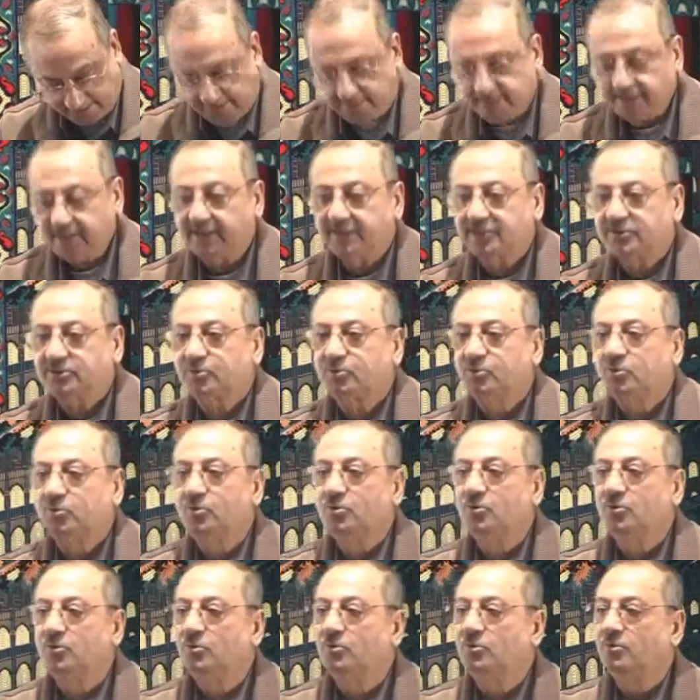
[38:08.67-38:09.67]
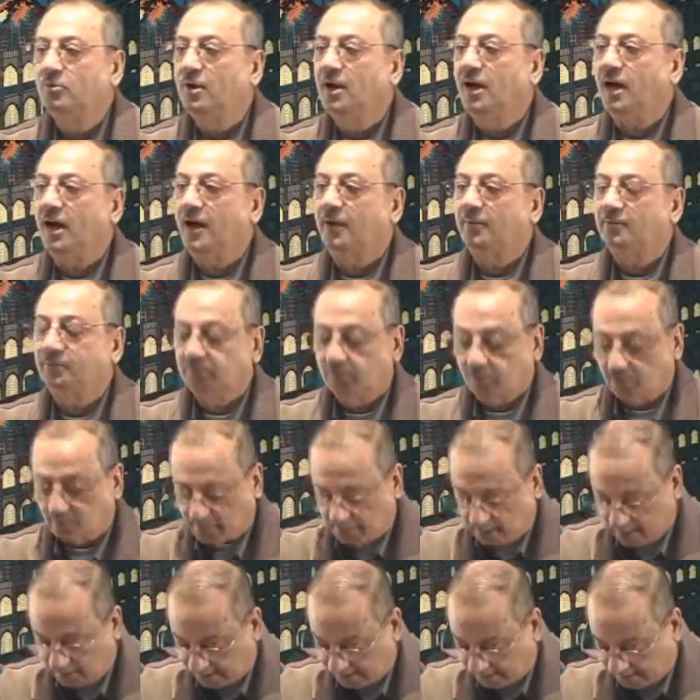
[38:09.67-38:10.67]
yaskunu
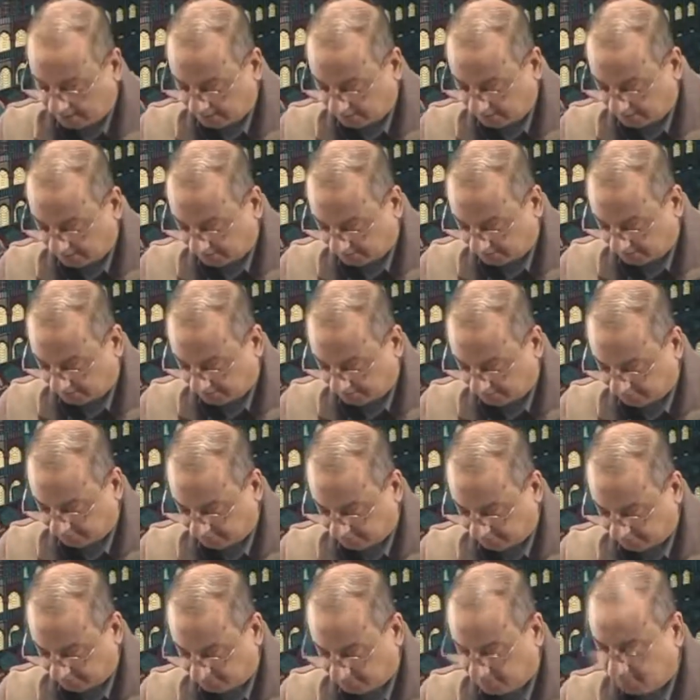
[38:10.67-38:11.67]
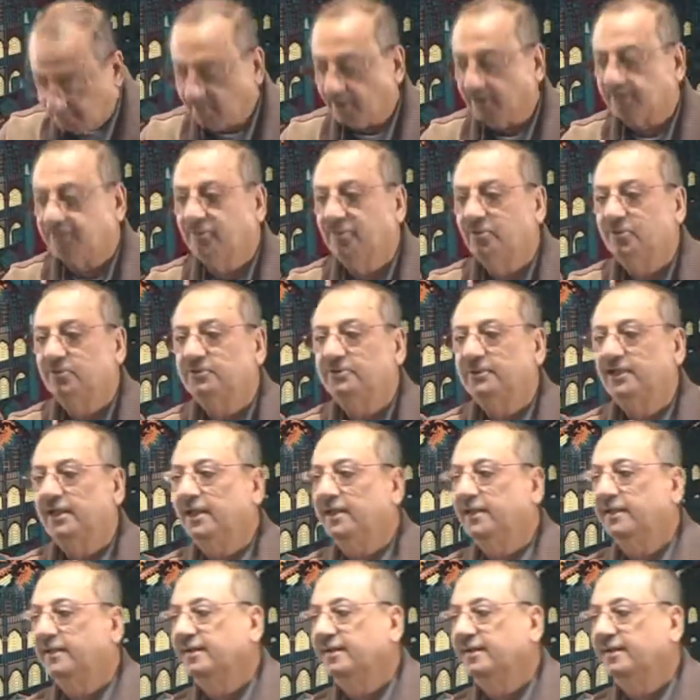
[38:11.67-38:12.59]
Abdullahi. What will you say?